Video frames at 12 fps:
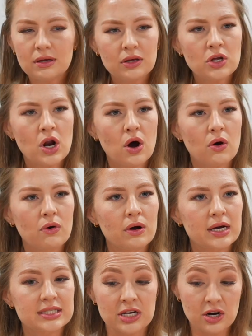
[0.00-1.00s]

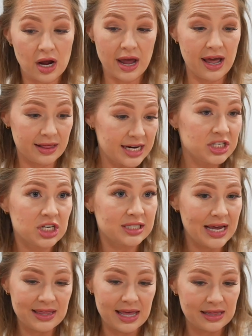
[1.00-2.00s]
because let's just
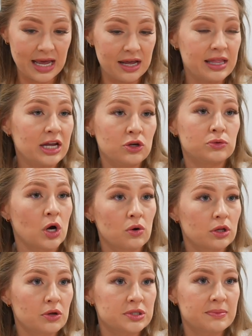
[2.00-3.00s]
say that that you don't
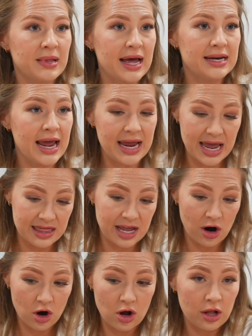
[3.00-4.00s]
close them that day, mm-hmm. and they
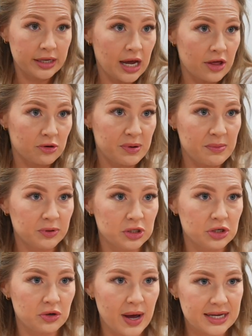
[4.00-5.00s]
are calling other people
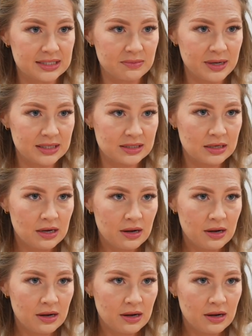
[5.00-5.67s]
to do estimates.